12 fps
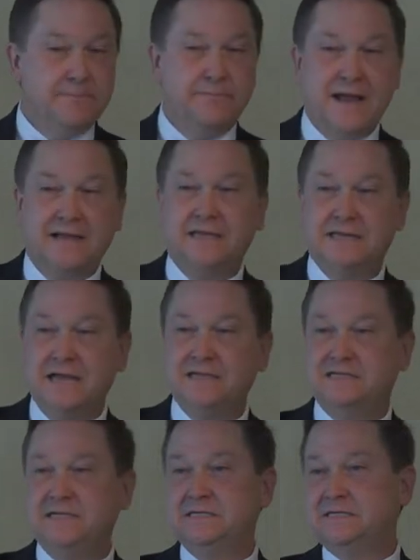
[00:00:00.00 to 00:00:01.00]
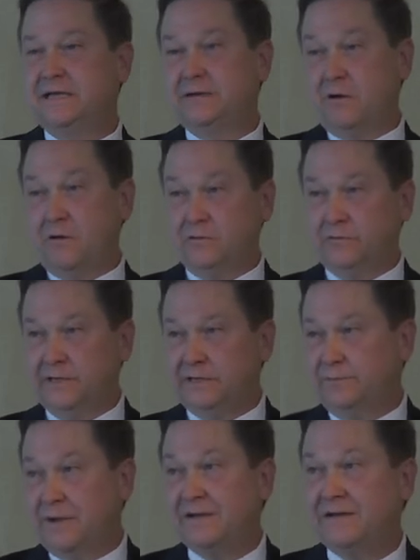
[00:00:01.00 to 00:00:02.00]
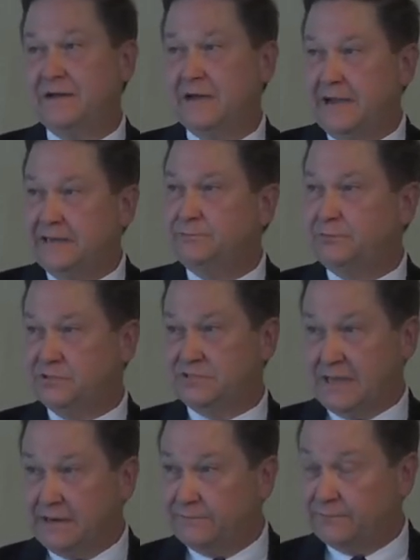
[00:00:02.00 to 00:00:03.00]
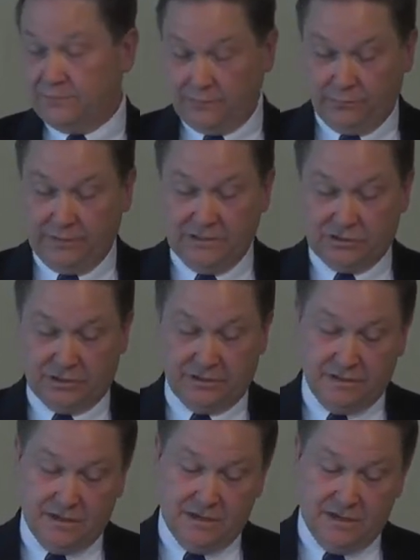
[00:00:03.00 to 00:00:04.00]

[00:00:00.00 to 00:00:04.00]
back in 1910 all the way to about 9% for the region,